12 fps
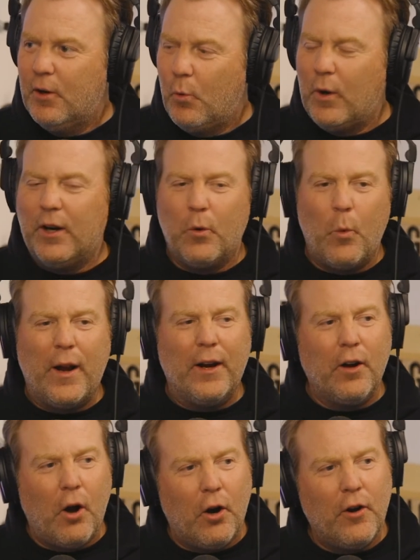
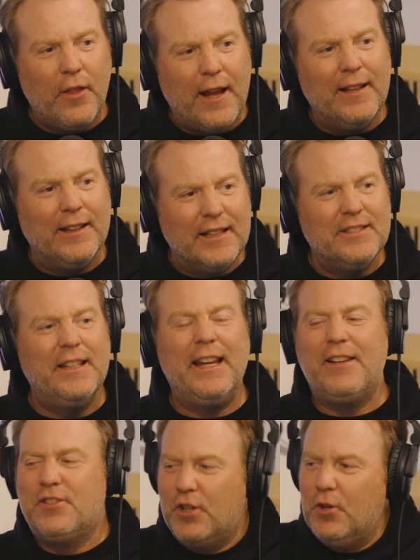Where are they
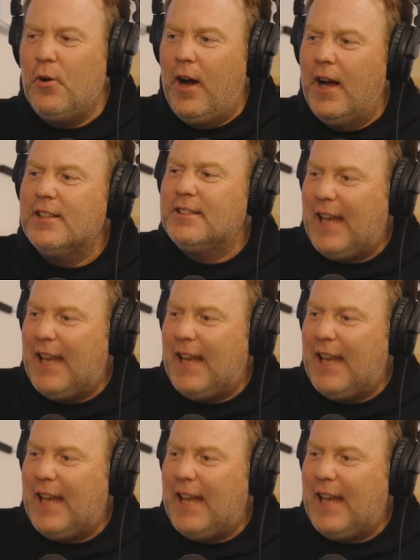listening to us